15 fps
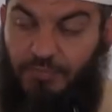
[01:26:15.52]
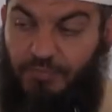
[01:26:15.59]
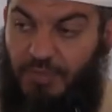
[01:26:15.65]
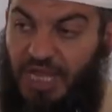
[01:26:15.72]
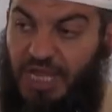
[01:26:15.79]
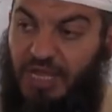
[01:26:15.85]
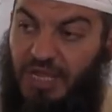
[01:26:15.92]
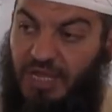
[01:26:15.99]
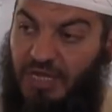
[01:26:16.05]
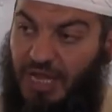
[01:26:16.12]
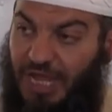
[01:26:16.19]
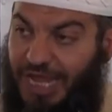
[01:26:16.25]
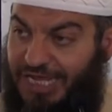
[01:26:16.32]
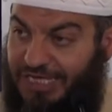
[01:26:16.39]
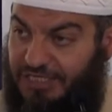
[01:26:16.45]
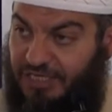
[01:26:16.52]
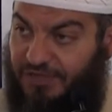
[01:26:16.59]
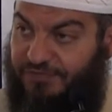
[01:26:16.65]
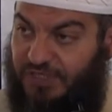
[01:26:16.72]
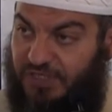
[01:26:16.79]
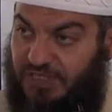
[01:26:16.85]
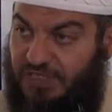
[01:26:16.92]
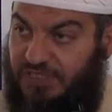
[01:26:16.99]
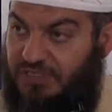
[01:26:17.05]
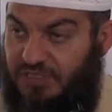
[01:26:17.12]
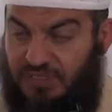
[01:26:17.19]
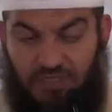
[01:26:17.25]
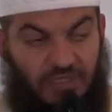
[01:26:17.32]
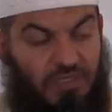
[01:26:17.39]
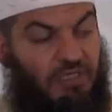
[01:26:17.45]
main
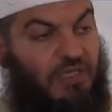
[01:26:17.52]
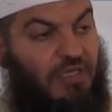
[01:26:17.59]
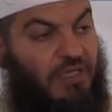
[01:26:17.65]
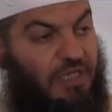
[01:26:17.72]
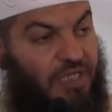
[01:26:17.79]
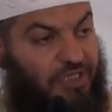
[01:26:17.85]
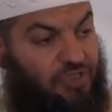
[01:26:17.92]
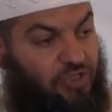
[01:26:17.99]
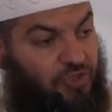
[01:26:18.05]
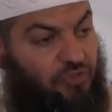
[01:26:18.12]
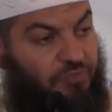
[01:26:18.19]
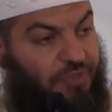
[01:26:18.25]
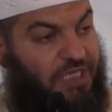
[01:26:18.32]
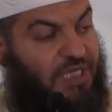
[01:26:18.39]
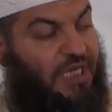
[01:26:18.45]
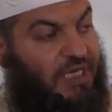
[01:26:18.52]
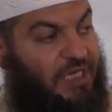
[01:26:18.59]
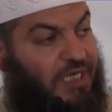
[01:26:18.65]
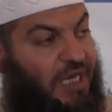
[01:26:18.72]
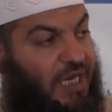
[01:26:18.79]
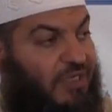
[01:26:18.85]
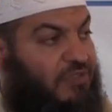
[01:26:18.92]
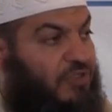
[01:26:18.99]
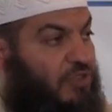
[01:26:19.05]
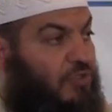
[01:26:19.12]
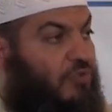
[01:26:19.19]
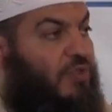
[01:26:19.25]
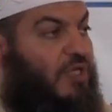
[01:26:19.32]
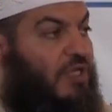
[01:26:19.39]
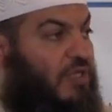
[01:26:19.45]
activities that should be carried out
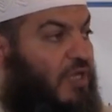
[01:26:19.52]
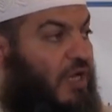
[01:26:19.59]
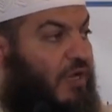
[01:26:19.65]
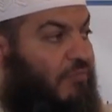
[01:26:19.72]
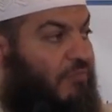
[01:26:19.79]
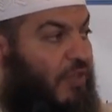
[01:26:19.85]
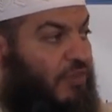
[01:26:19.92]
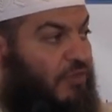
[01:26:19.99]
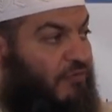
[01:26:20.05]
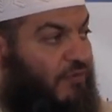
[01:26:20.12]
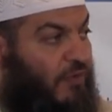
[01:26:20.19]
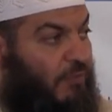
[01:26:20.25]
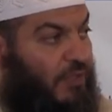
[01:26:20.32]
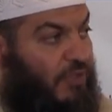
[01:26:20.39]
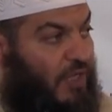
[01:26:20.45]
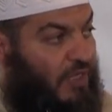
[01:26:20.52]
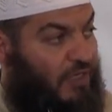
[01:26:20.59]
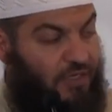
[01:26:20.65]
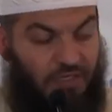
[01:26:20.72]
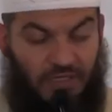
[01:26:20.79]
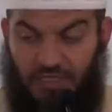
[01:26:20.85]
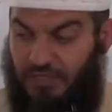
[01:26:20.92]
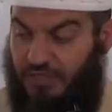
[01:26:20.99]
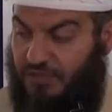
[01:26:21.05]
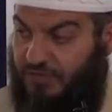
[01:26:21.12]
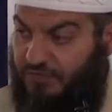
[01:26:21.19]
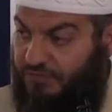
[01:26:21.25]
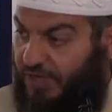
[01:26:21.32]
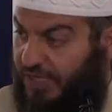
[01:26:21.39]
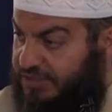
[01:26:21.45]
during the month of Ramadan.
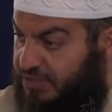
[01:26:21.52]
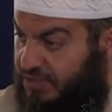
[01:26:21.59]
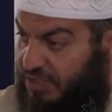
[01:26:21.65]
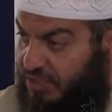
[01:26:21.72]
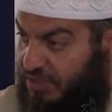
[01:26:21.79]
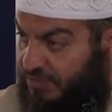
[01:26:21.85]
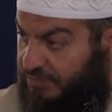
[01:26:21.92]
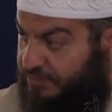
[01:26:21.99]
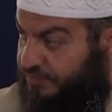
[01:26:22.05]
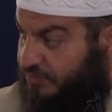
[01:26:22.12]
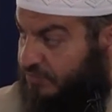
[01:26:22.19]
Fasting,